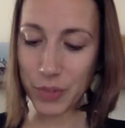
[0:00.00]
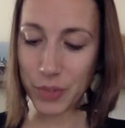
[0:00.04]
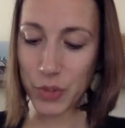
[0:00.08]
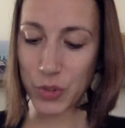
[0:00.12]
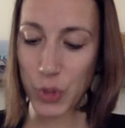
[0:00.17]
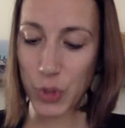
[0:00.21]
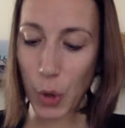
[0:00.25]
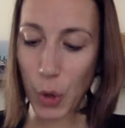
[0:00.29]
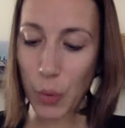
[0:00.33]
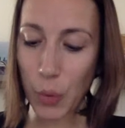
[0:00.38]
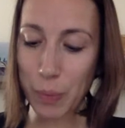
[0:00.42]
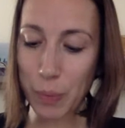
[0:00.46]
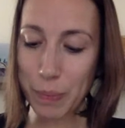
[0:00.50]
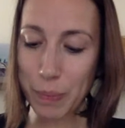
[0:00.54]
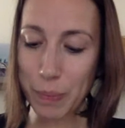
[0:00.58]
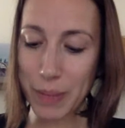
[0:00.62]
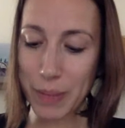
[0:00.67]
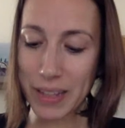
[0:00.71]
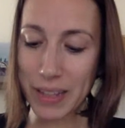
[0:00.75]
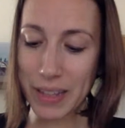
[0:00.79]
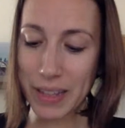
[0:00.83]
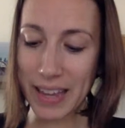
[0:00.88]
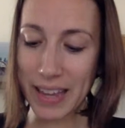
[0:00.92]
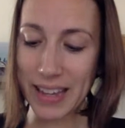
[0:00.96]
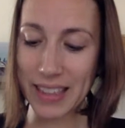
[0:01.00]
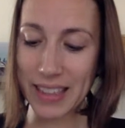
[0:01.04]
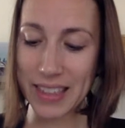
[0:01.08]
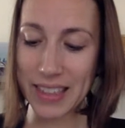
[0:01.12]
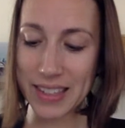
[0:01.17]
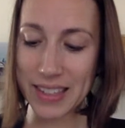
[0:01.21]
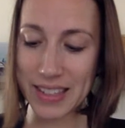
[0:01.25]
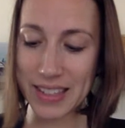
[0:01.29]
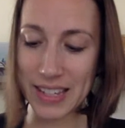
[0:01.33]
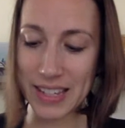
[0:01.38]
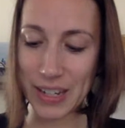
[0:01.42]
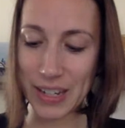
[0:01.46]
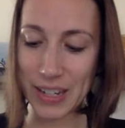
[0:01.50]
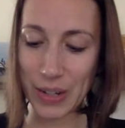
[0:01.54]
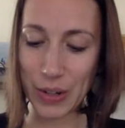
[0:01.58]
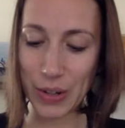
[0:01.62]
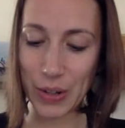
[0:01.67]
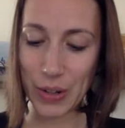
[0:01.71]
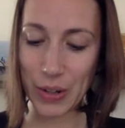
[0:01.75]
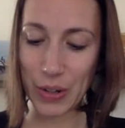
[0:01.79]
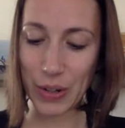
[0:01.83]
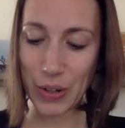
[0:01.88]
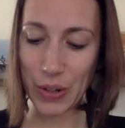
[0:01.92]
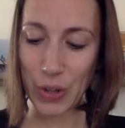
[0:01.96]
Don't be like the
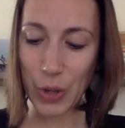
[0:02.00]
deer